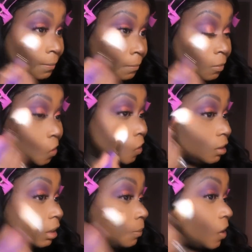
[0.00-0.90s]
all of that
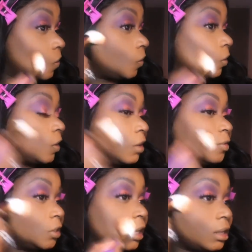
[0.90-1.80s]
powder that I've just
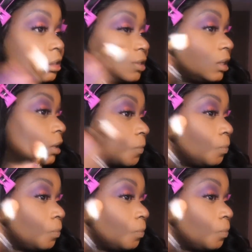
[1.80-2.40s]
had sitting